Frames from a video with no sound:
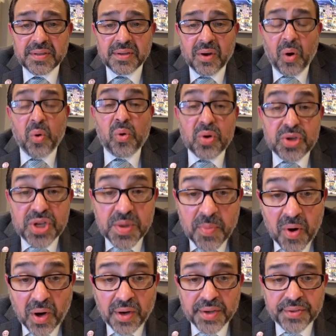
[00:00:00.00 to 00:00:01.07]
O
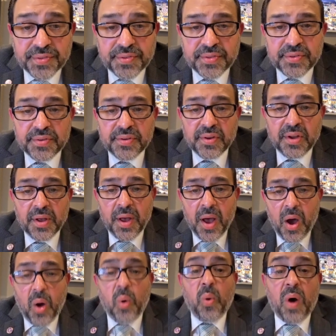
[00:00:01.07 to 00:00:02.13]
hujimos,
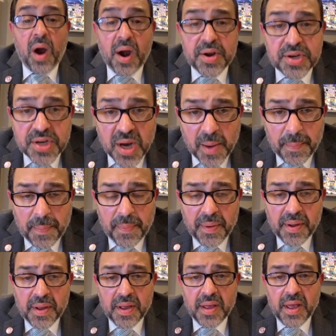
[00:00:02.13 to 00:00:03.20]
o worship,
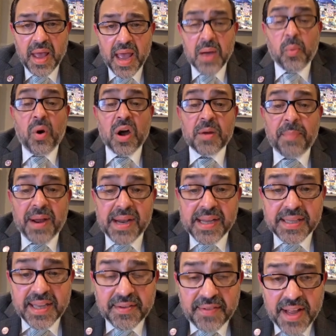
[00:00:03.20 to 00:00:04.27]
e
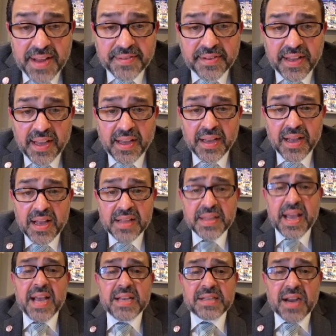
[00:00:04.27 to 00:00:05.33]
warbale devleski.
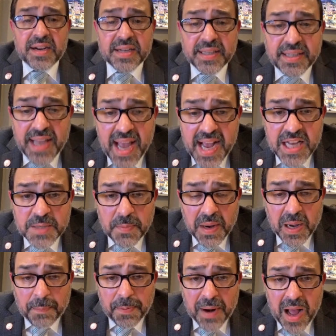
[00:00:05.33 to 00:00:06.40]
These are the things,
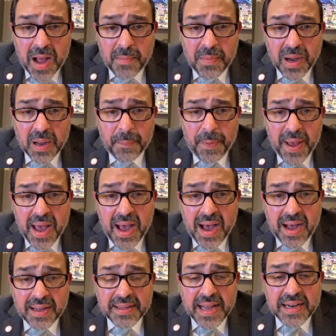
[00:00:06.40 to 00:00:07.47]
mga pram, mga
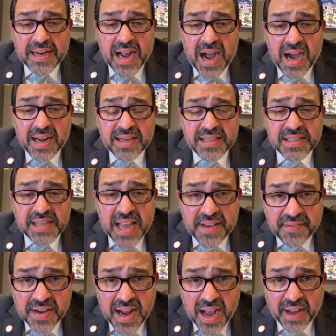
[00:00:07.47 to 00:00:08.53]
pea, that God has
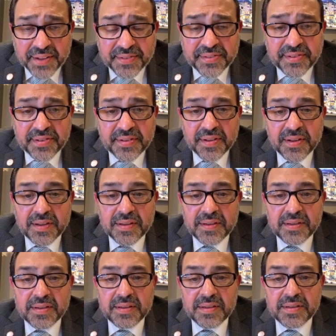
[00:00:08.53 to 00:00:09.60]
given us
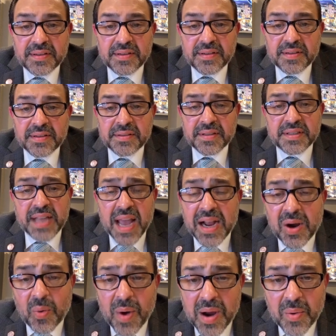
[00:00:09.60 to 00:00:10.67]
to
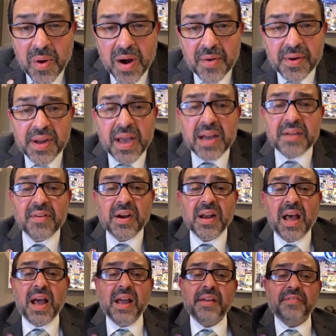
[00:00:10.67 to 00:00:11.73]
take away worry out of our
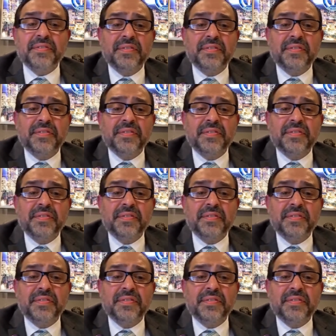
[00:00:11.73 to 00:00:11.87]
life.